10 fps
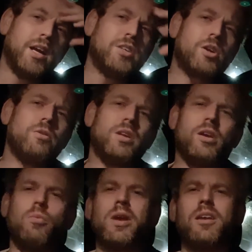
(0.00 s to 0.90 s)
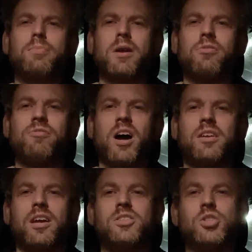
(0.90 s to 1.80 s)
So, we had a bit of
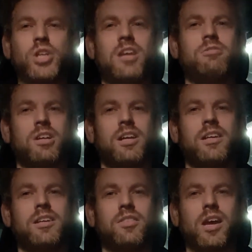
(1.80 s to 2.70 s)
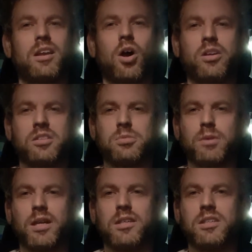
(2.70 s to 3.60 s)
fun, and generally they liked
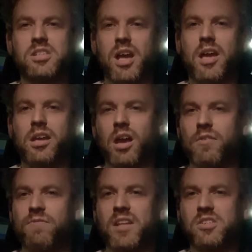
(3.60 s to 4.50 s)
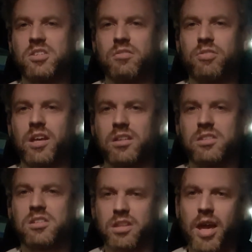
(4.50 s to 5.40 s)
me saying offensive
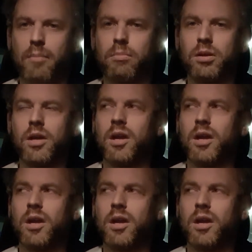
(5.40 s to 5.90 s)
things to them.